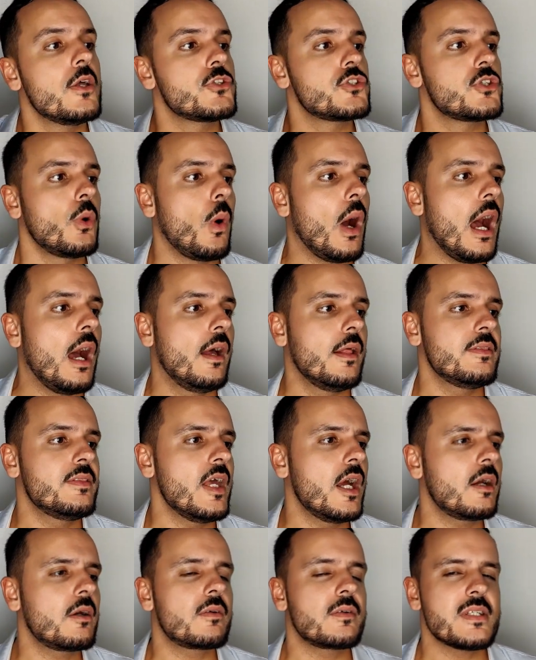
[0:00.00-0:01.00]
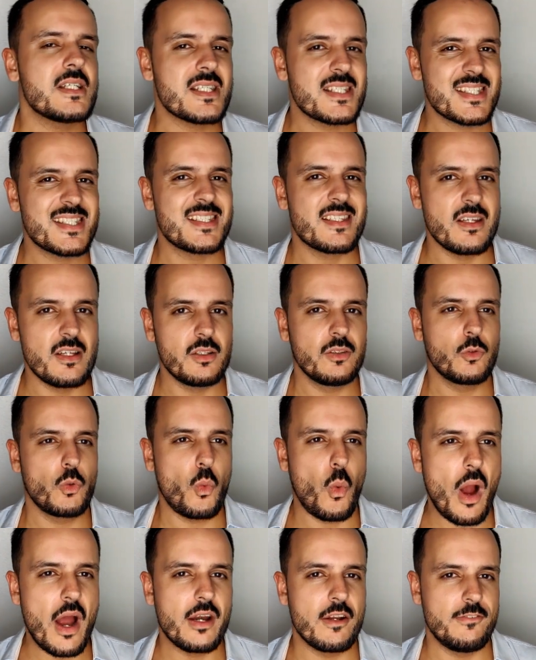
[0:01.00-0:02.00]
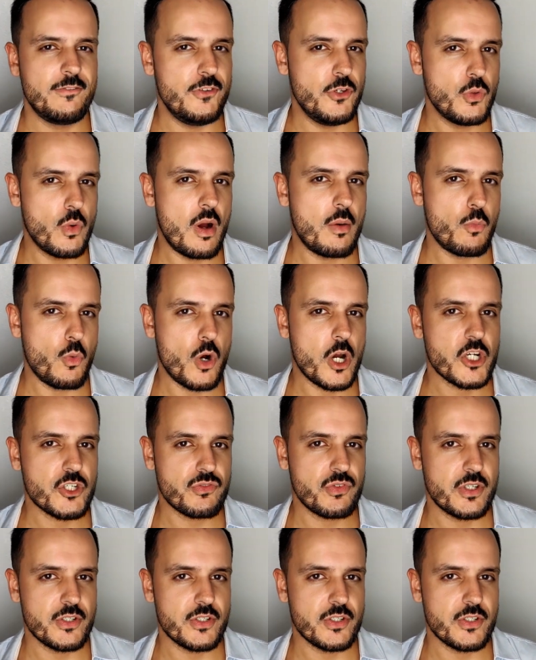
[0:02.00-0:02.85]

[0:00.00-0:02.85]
So there is still quite a few Amouage